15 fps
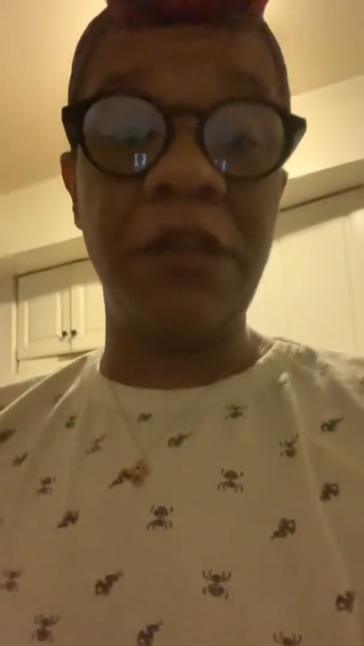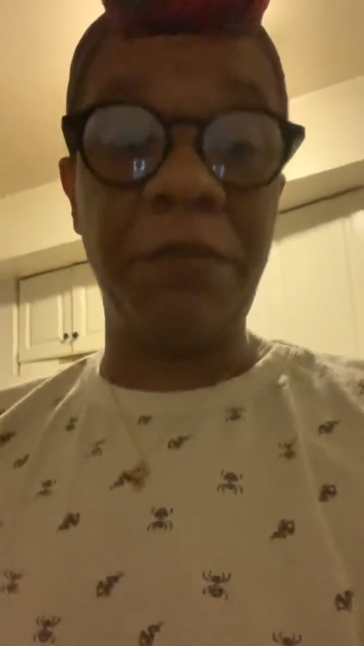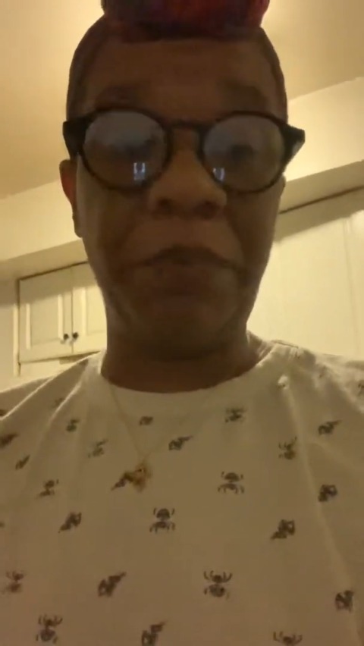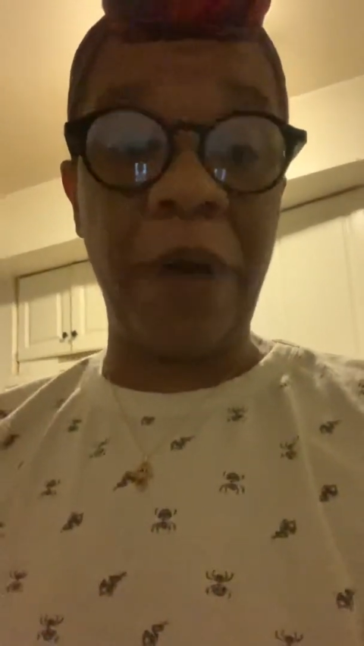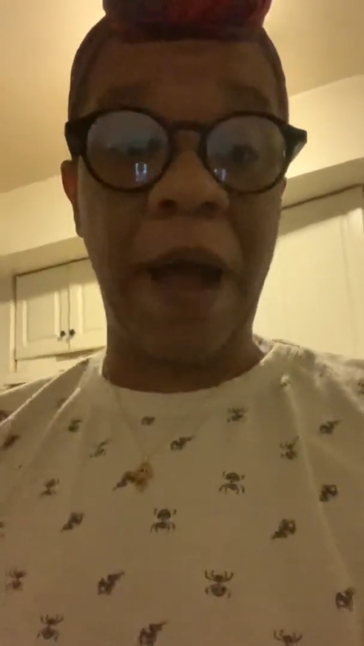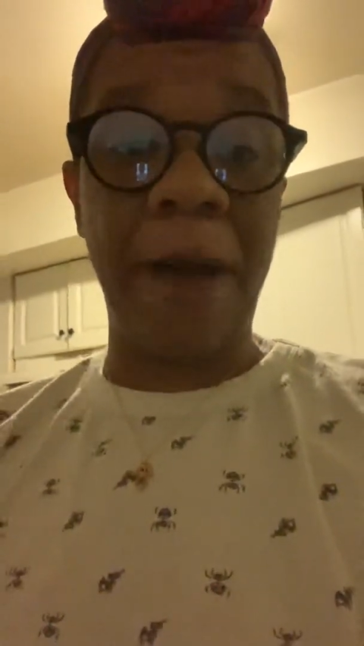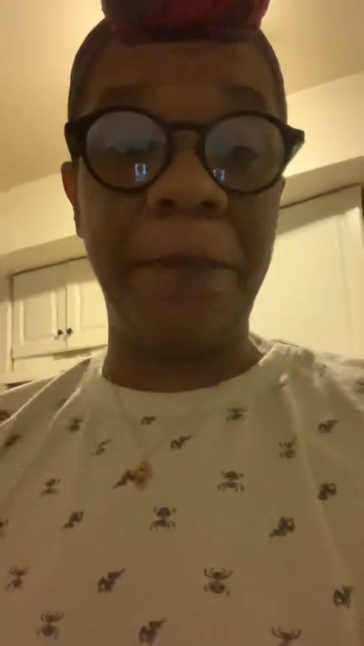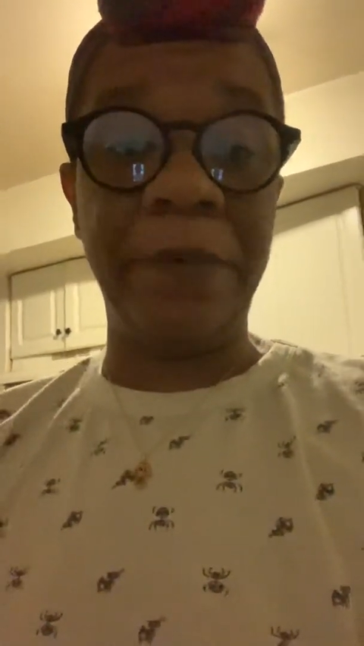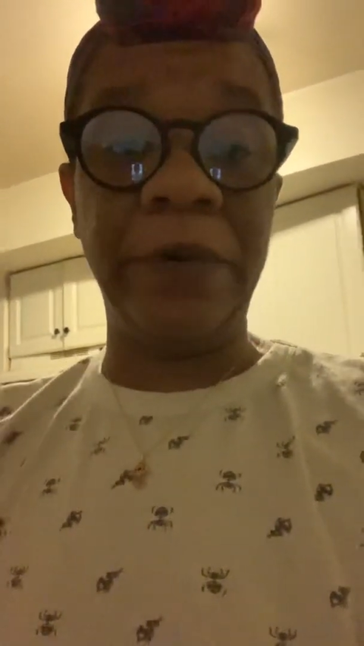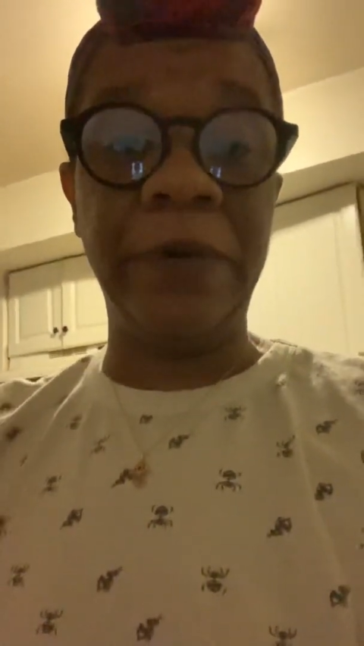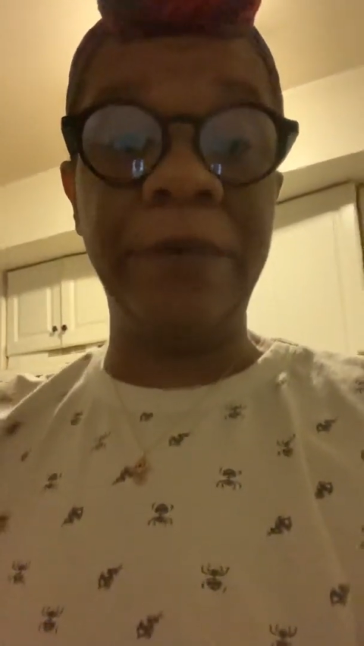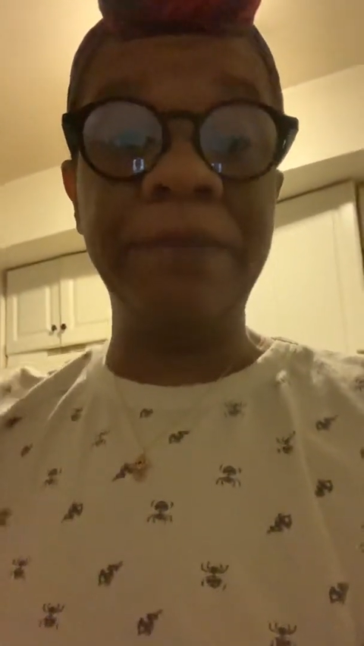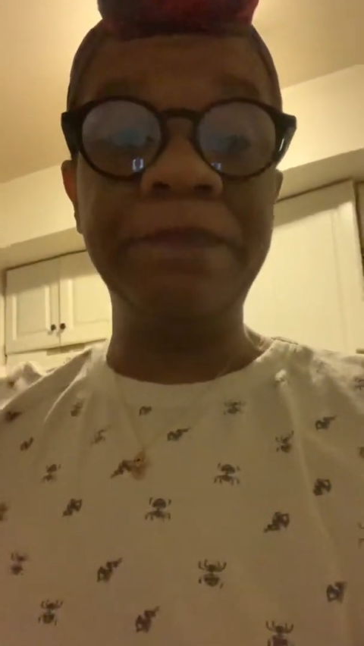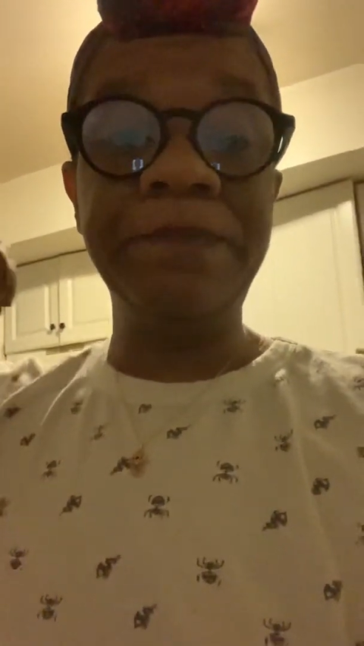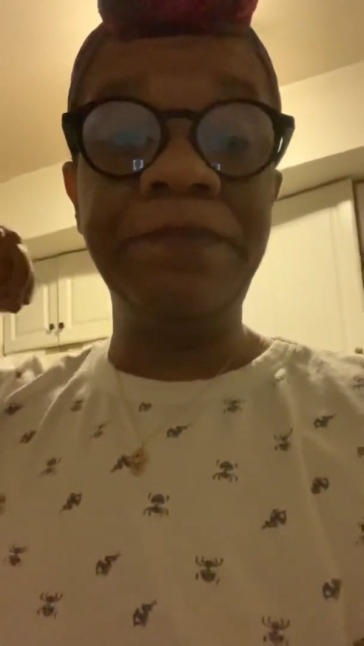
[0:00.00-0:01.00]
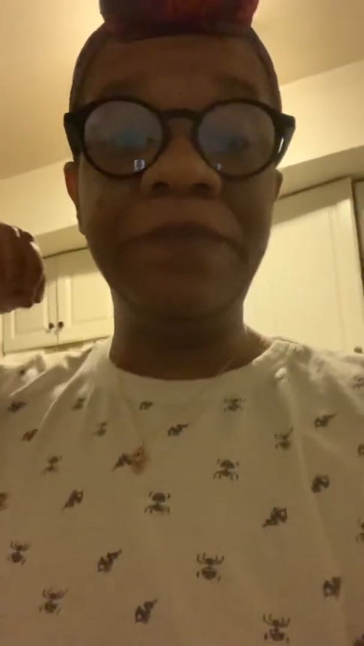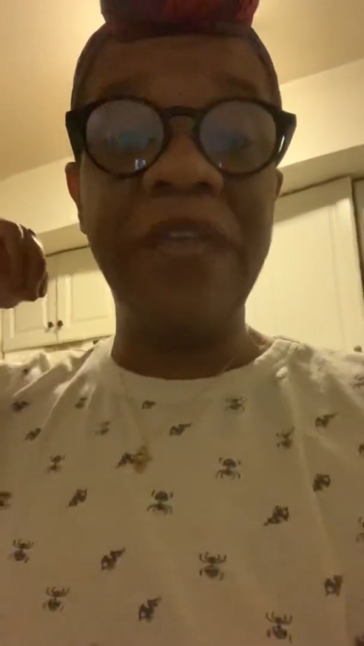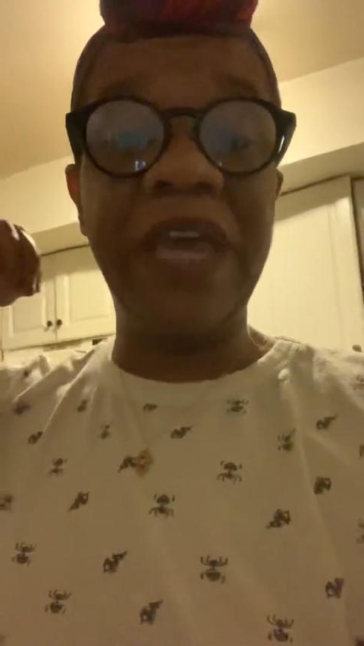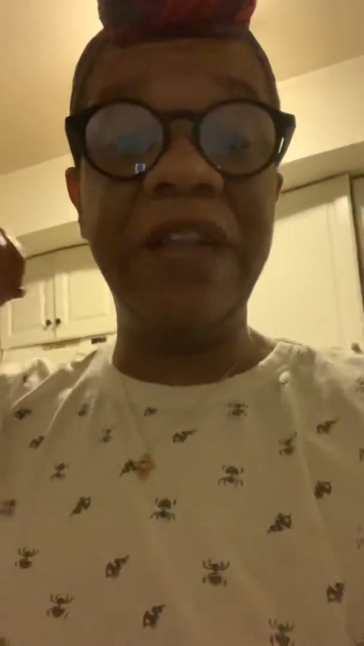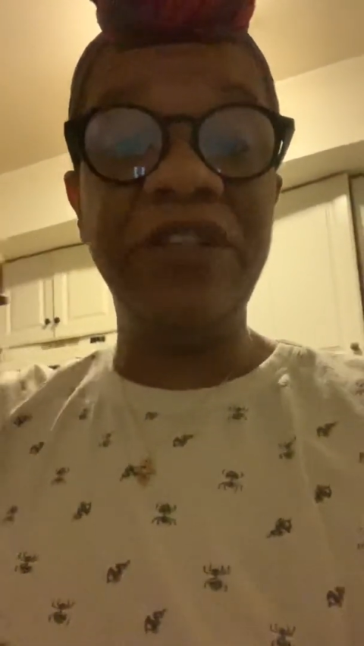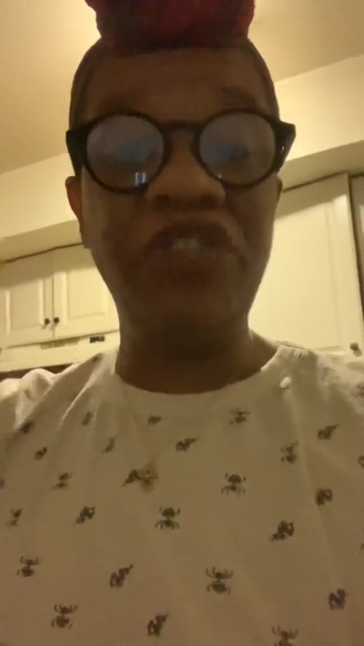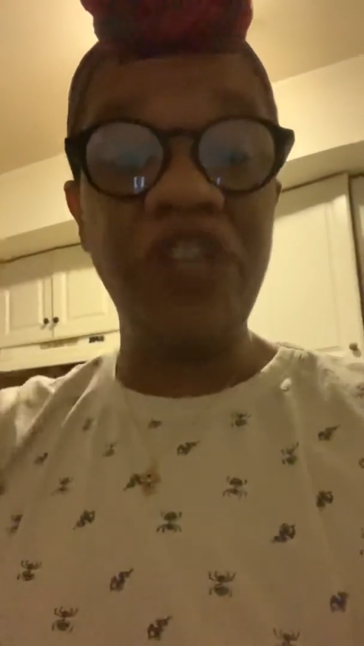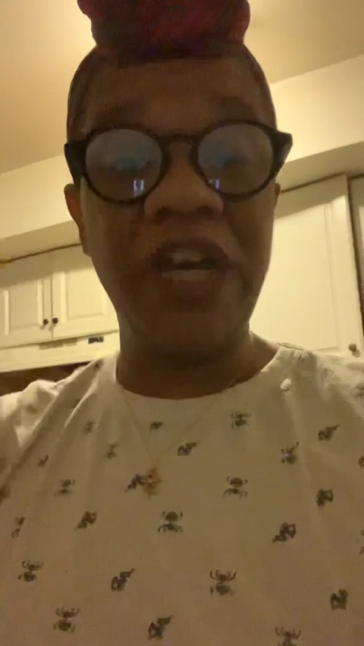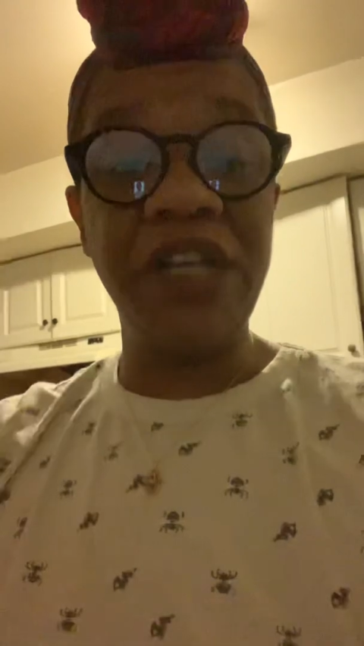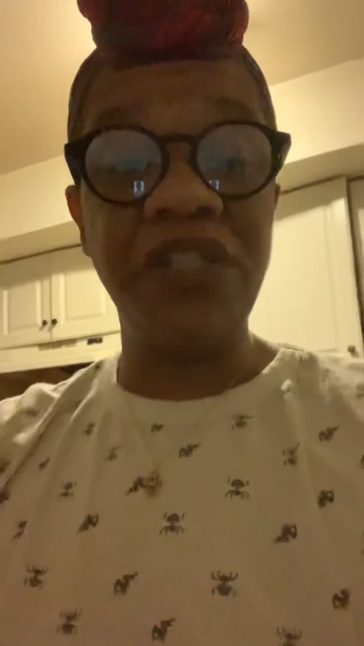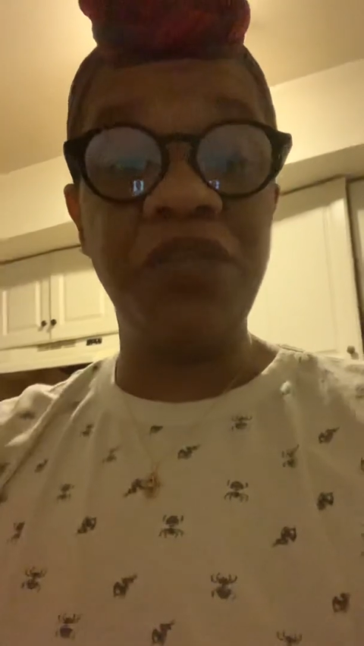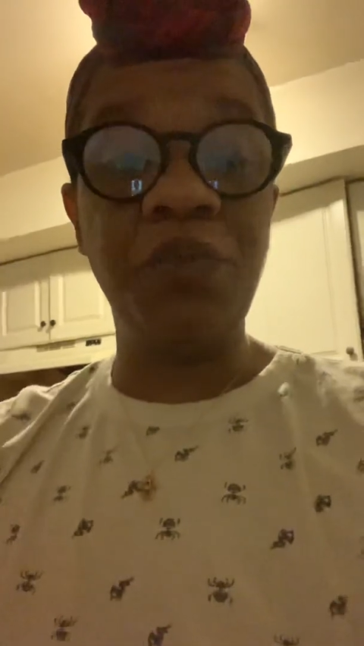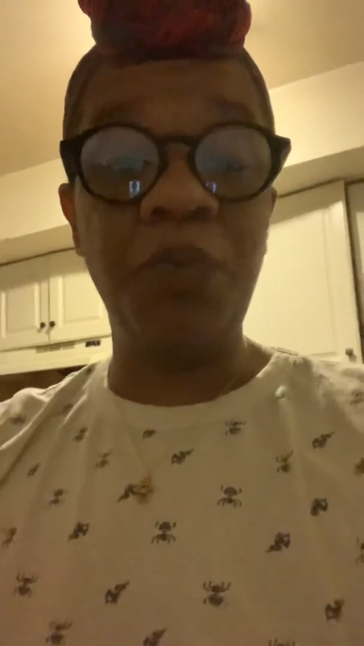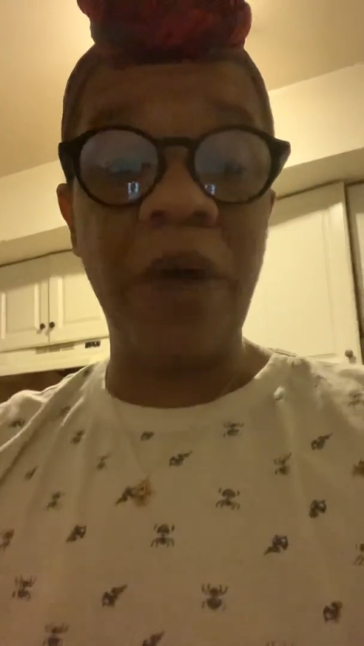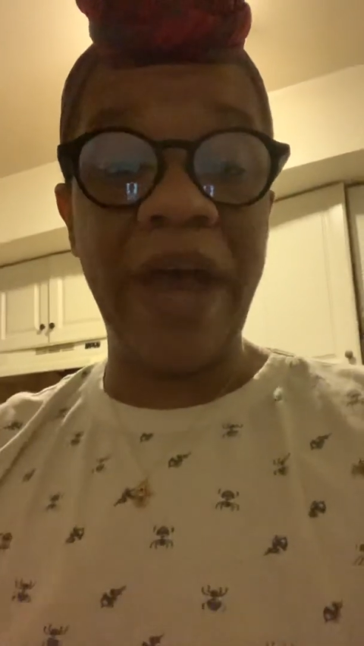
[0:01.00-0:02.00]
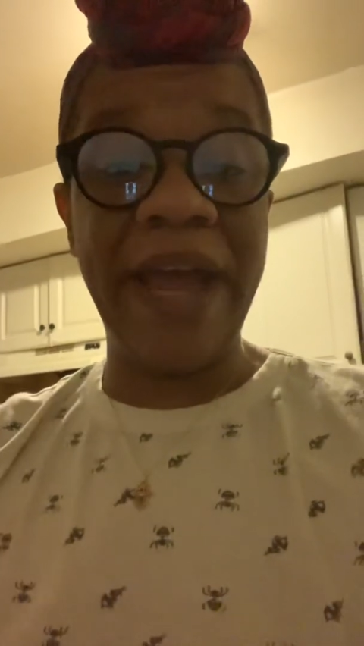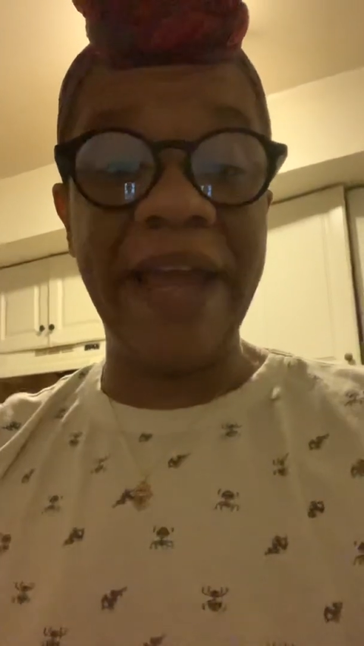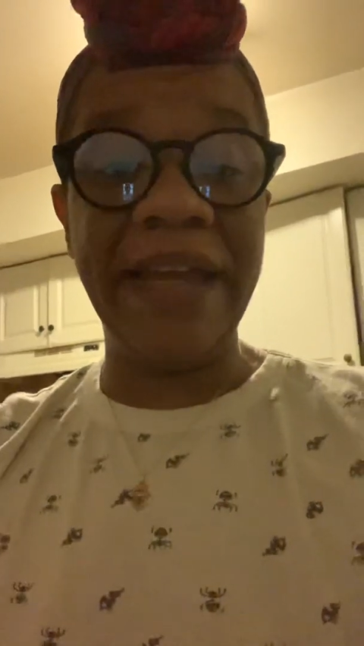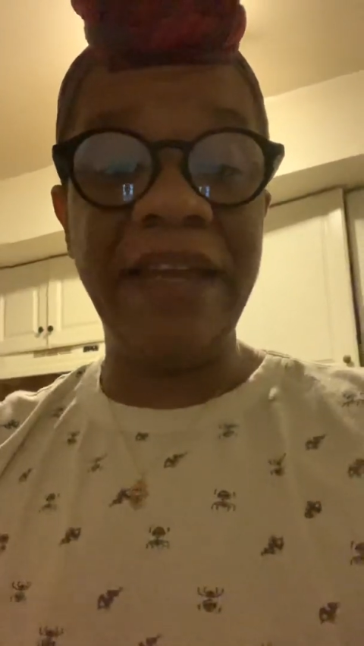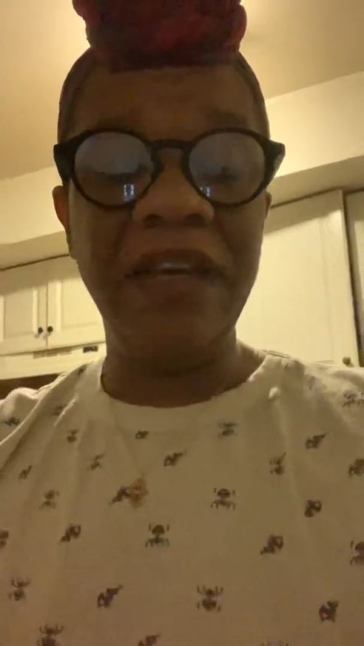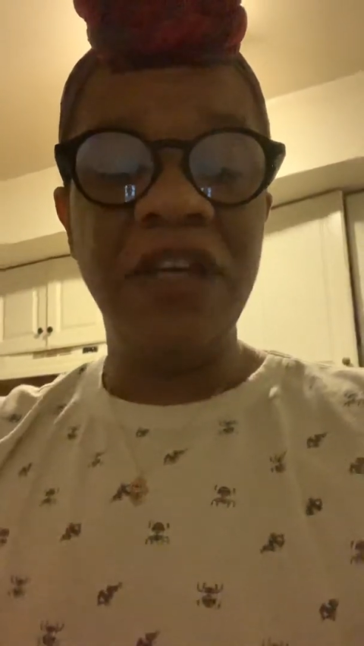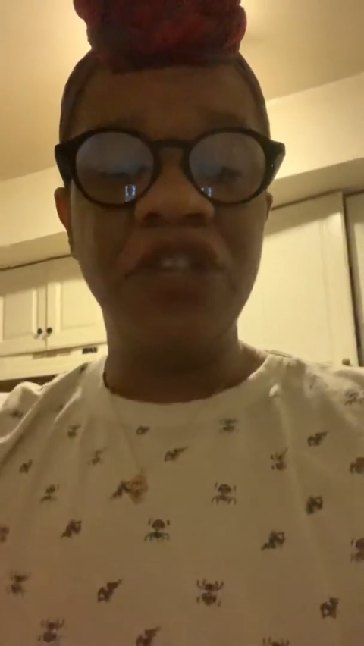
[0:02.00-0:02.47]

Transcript: proper and just way,